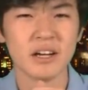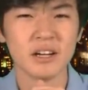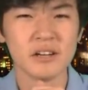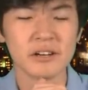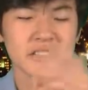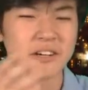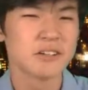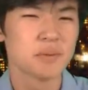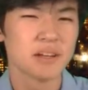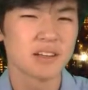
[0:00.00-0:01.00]
Well, it's
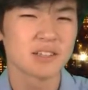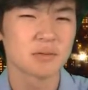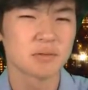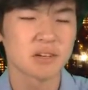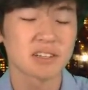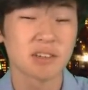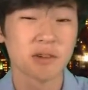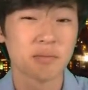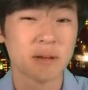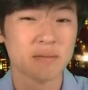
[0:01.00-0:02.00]
always been like this before we got the
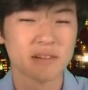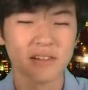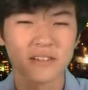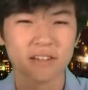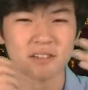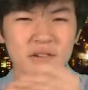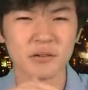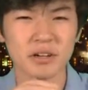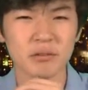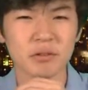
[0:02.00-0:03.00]
new peeps, so let's get
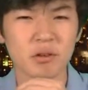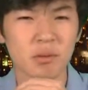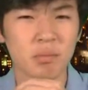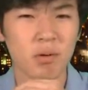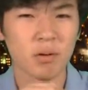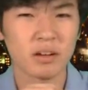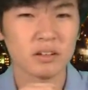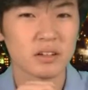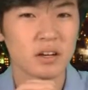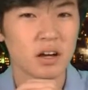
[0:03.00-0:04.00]
to it. We
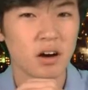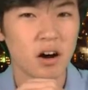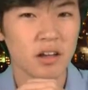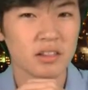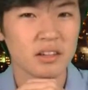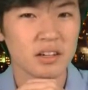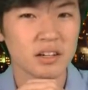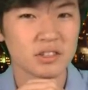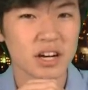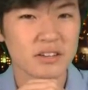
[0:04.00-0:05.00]
reported on
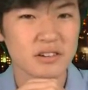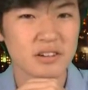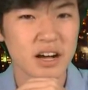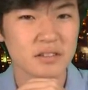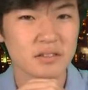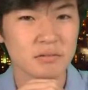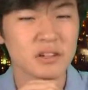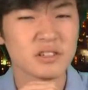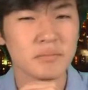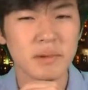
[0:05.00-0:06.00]
the tragic crash of the
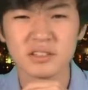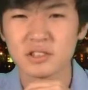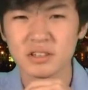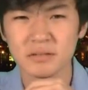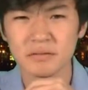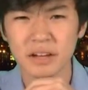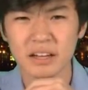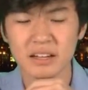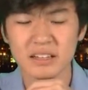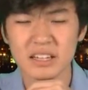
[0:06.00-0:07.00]
Russian Metrojet
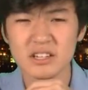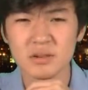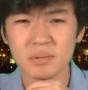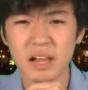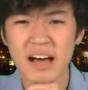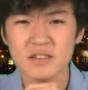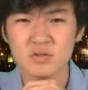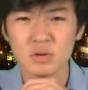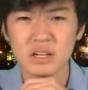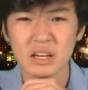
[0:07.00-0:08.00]
flight in Egypt
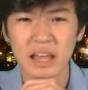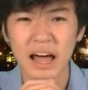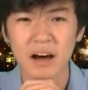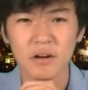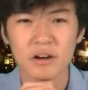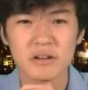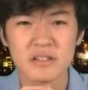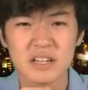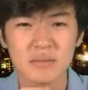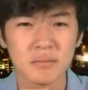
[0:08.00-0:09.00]
last week and how it
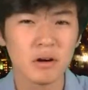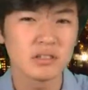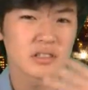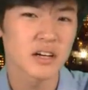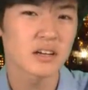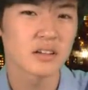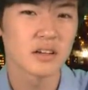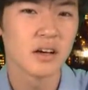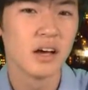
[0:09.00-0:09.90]
was deemed most likely